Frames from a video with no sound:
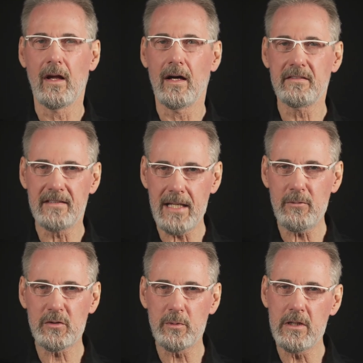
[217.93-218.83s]
A
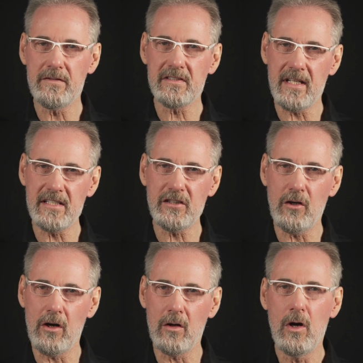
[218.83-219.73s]
tablespoon of this tasty
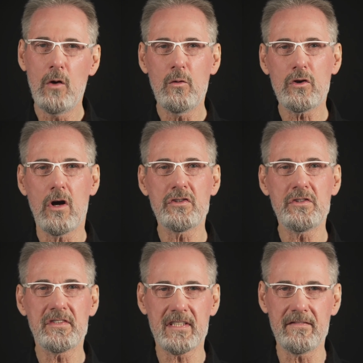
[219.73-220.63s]
oil will cost you
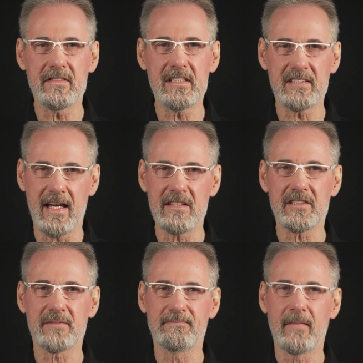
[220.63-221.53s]
70
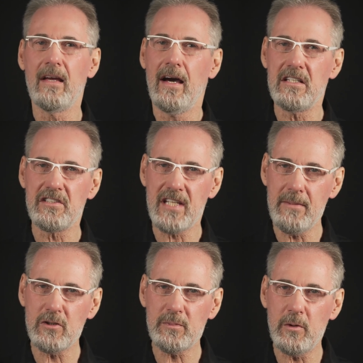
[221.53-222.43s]
cents, and each
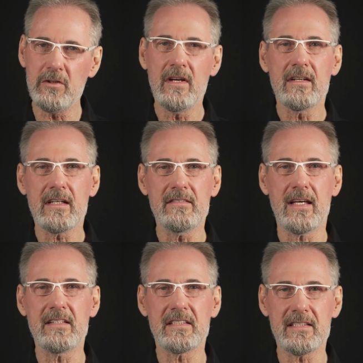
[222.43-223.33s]
tablespoon
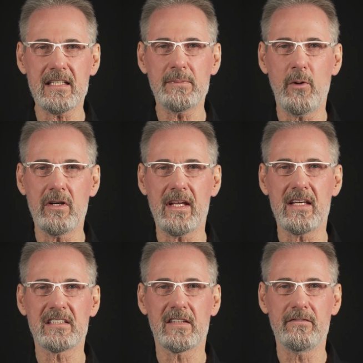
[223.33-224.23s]
contains
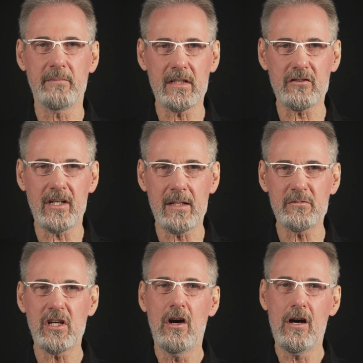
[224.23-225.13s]
6.87
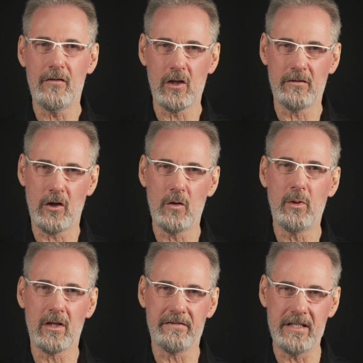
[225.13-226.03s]
milligrams of olive oil
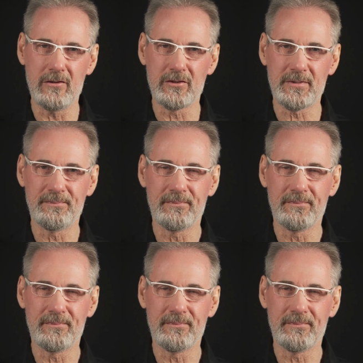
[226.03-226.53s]
polyphenols.